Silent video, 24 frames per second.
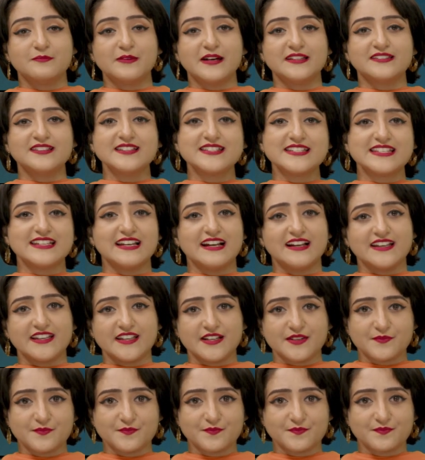by the
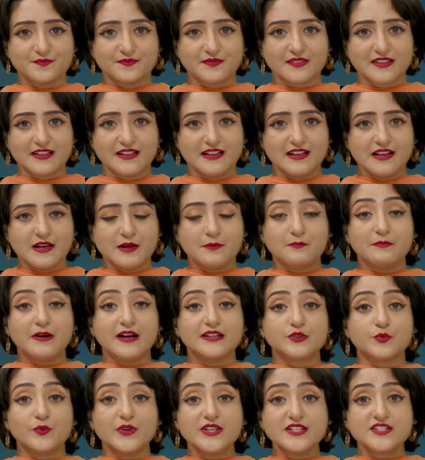DIA. By
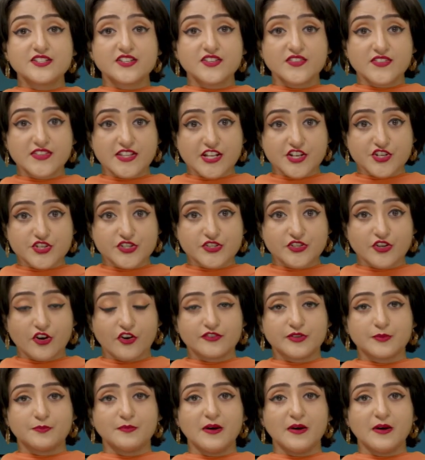the winter session of the